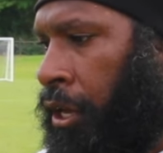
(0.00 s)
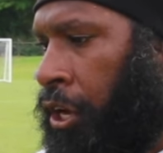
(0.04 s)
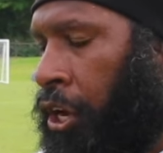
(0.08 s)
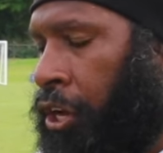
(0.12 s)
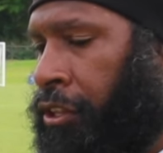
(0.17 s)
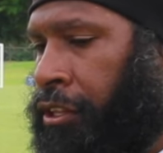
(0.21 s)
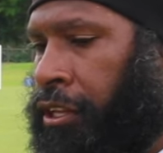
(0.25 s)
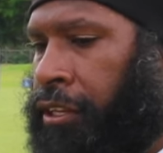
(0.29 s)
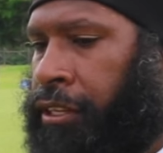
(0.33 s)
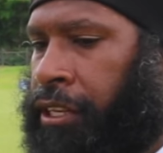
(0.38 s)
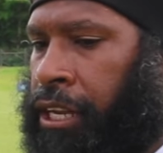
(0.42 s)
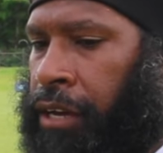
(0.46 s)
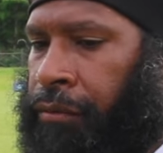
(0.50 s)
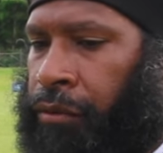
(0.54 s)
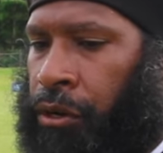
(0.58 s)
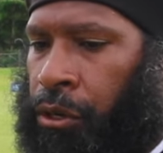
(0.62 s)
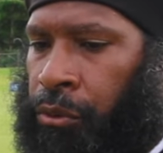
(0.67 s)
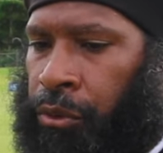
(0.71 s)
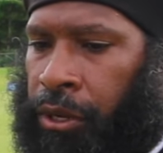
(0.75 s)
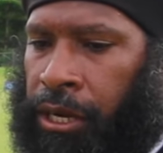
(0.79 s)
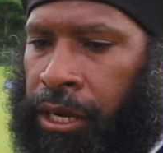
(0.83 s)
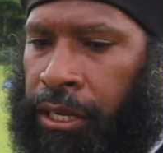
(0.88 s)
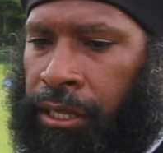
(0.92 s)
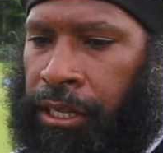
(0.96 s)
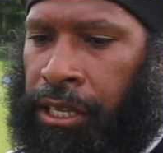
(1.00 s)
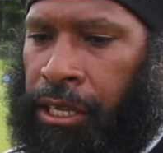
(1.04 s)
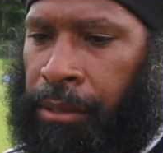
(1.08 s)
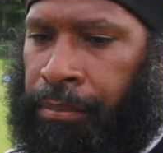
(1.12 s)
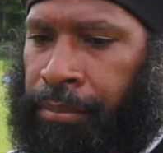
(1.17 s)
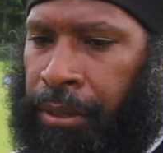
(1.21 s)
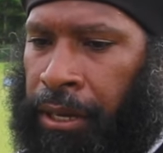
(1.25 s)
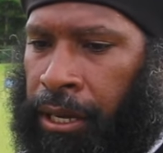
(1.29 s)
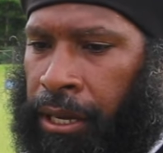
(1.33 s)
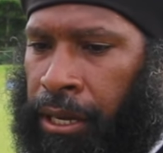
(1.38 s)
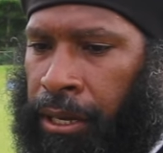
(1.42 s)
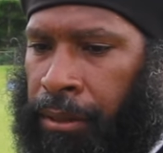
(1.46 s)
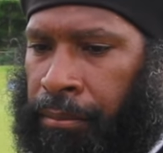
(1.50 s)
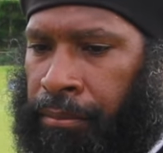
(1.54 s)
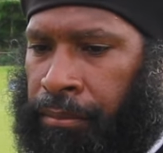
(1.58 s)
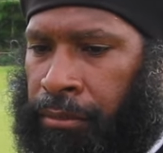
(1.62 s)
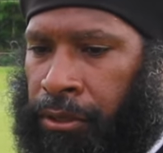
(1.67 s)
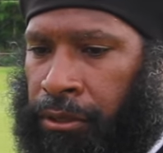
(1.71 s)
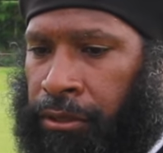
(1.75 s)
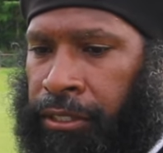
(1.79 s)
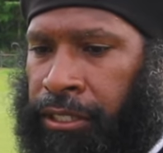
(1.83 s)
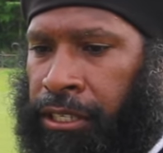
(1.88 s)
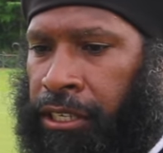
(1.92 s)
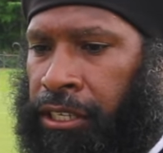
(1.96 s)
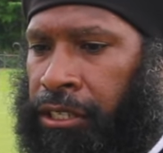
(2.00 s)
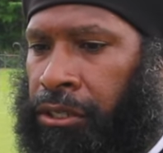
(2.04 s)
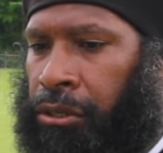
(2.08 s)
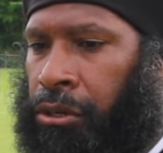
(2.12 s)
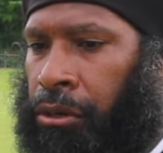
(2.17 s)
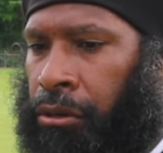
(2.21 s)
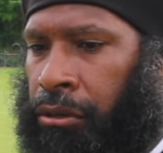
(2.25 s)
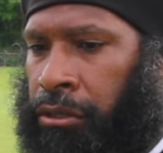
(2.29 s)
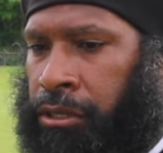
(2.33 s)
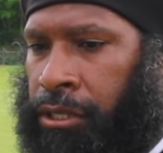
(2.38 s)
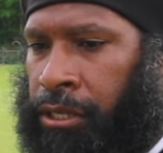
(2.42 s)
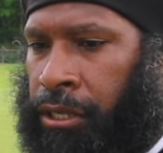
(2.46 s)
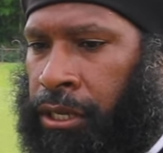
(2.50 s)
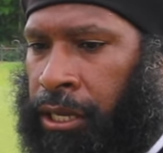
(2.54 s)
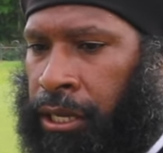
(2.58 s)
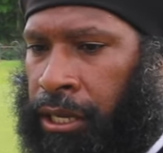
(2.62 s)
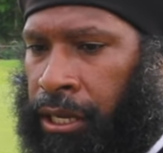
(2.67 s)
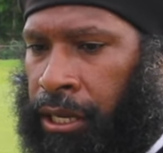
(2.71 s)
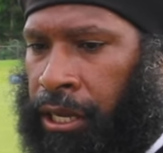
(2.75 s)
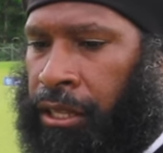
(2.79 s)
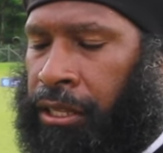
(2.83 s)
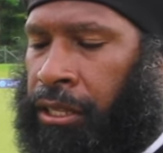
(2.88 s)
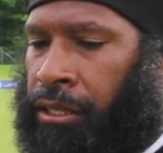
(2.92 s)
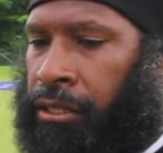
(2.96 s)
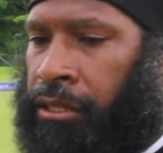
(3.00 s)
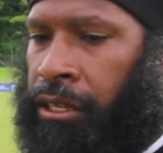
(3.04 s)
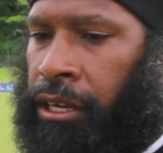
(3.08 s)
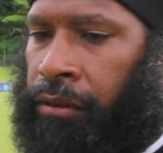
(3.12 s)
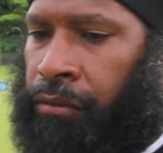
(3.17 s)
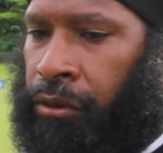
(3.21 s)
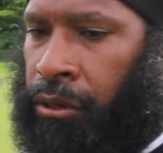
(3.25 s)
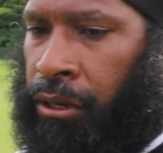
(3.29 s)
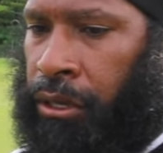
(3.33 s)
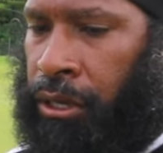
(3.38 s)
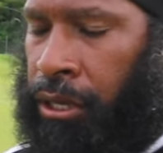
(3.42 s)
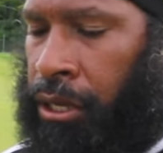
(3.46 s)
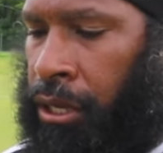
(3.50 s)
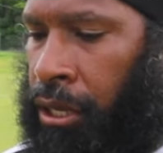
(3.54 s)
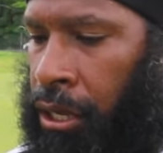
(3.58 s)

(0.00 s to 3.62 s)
At that level, we can't keep conceding goals. At that level,